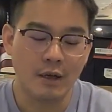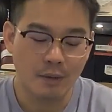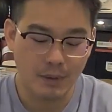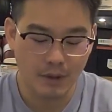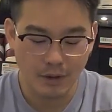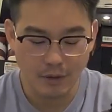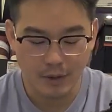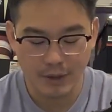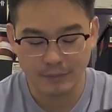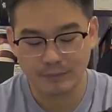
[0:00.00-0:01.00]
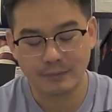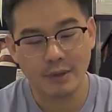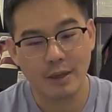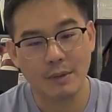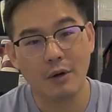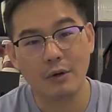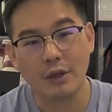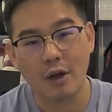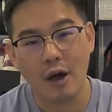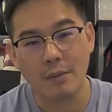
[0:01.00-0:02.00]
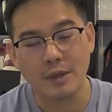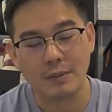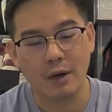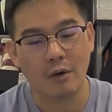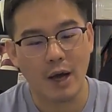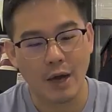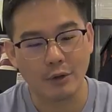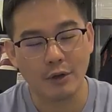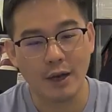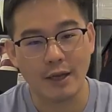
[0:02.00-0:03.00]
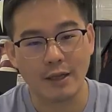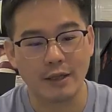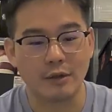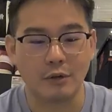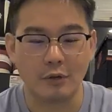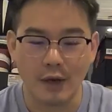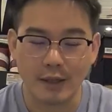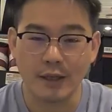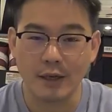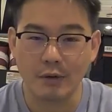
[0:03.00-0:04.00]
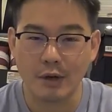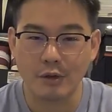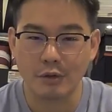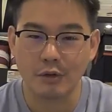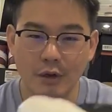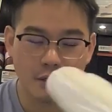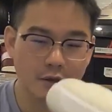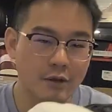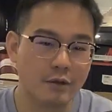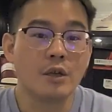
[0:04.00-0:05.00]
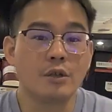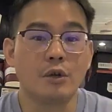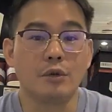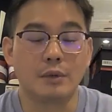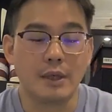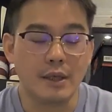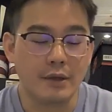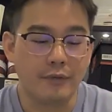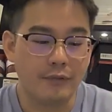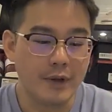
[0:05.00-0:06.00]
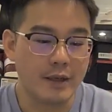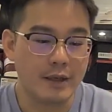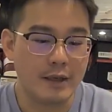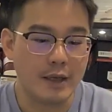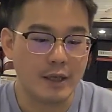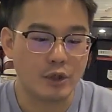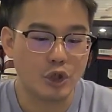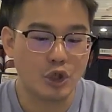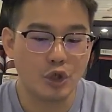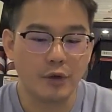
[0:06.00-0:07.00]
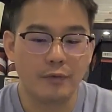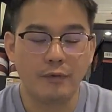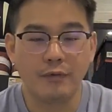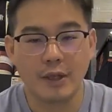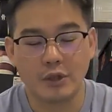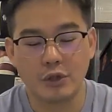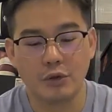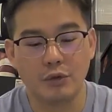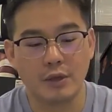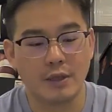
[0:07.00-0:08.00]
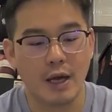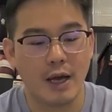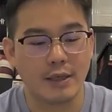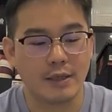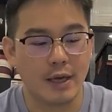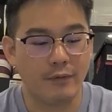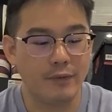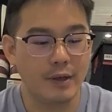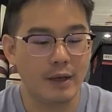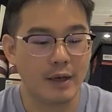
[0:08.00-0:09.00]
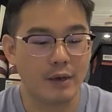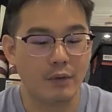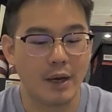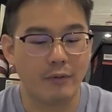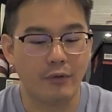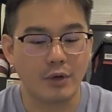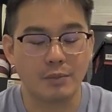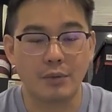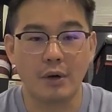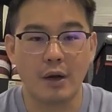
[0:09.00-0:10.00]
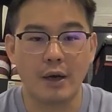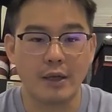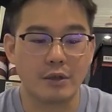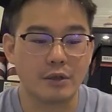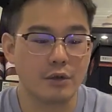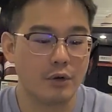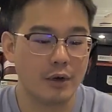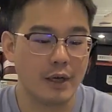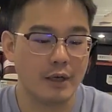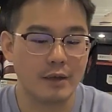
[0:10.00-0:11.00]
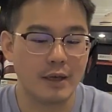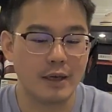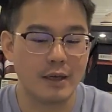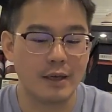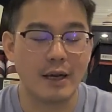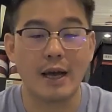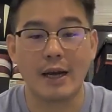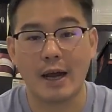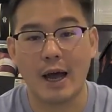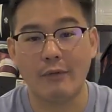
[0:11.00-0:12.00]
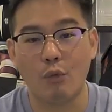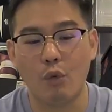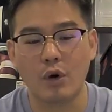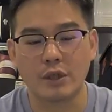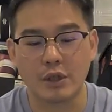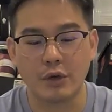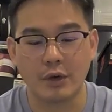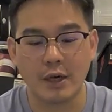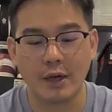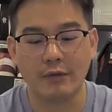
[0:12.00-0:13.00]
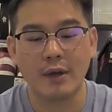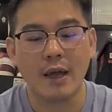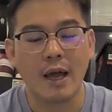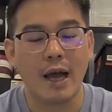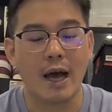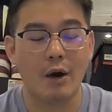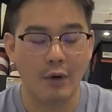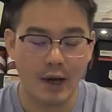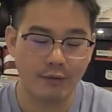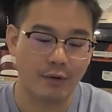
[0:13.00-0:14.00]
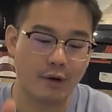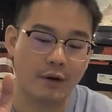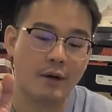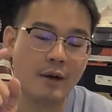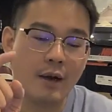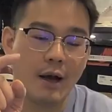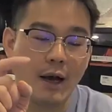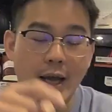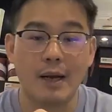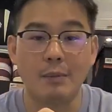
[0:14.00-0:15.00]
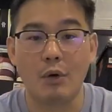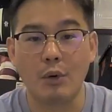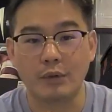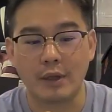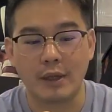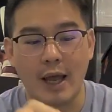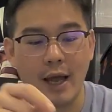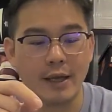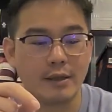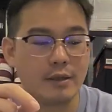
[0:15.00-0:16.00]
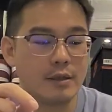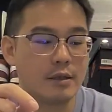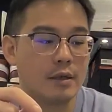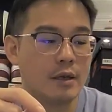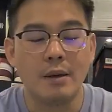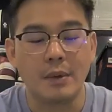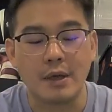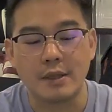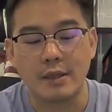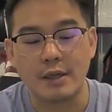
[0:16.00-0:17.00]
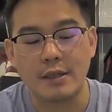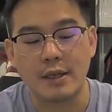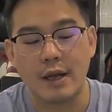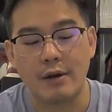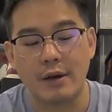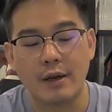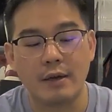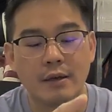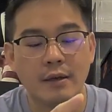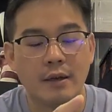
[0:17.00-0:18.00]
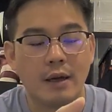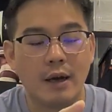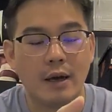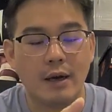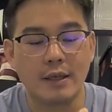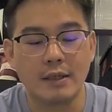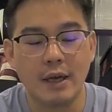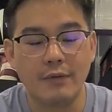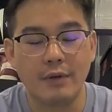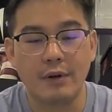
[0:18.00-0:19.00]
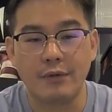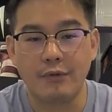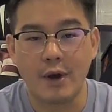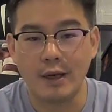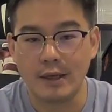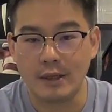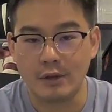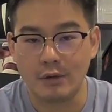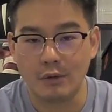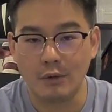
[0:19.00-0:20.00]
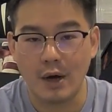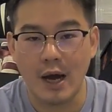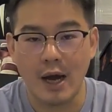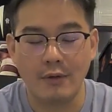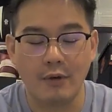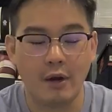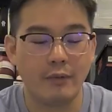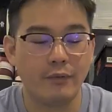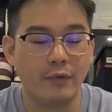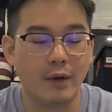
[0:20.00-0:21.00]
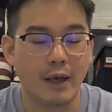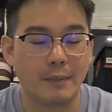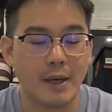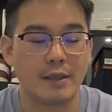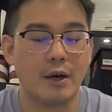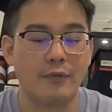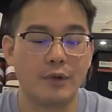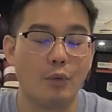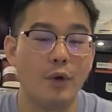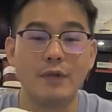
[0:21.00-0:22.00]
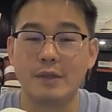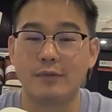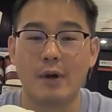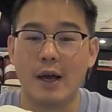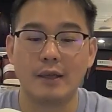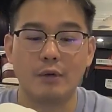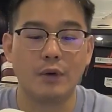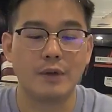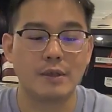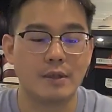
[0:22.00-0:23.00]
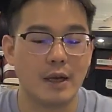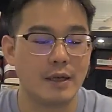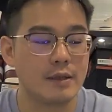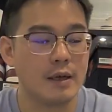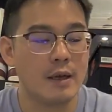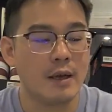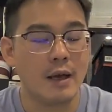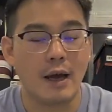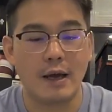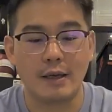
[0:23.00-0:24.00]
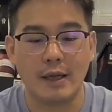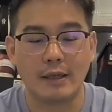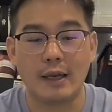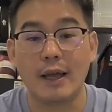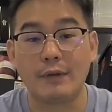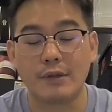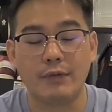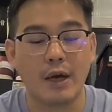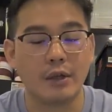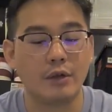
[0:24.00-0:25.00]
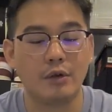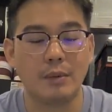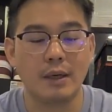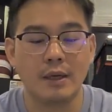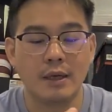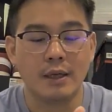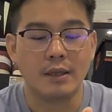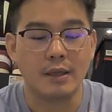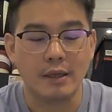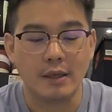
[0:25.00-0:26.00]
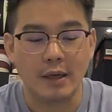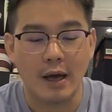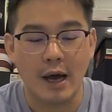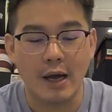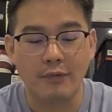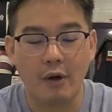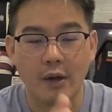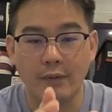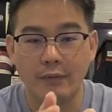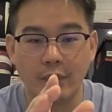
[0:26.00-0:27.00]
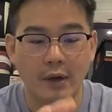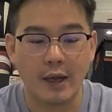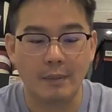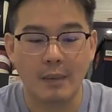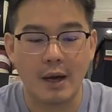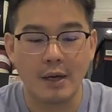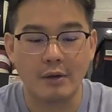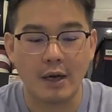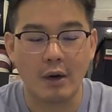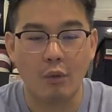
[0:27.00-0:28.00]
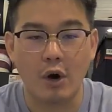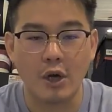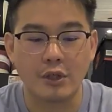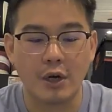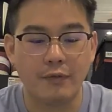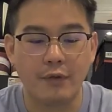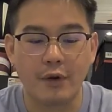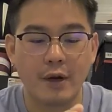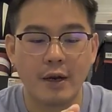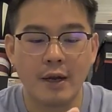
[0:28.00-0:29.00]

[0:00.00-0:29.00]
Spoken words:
But you know what? Let me know in the comments below. How do you like it? Do you like the new Air Jordan looks? So the fit, it should fit true to size. I feel like when I first put it on in store, 9.5 was good enough. However, I end up going with the 10s because of this area. It's not very friendly to high volume foot like myself. The width is fine, the width is nice, and the length is fine too, but the high volume foot like mine, you gotta watch out for.